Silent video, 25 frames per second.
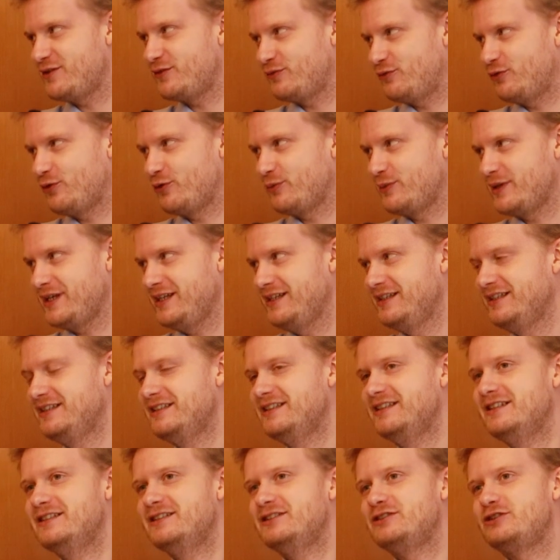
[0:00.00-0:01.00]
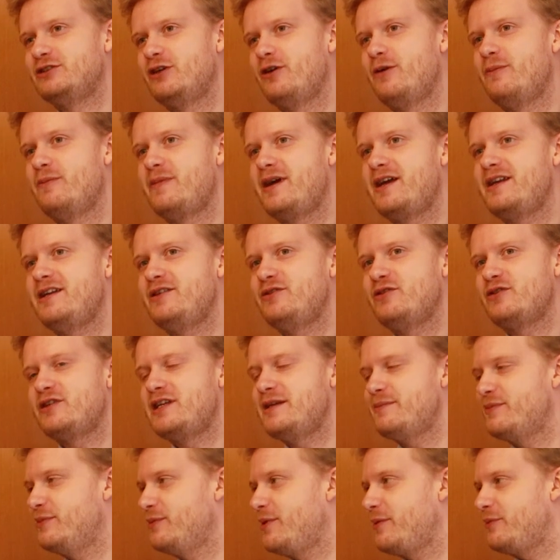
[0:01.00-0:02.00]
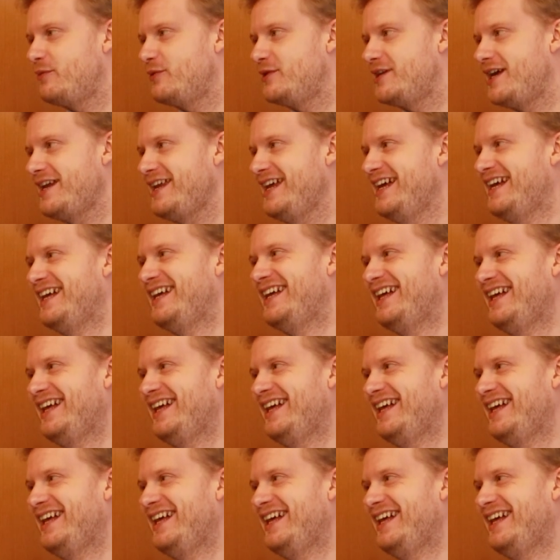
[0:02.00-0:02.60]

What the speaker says: it for me. So I may need to keep him up with that.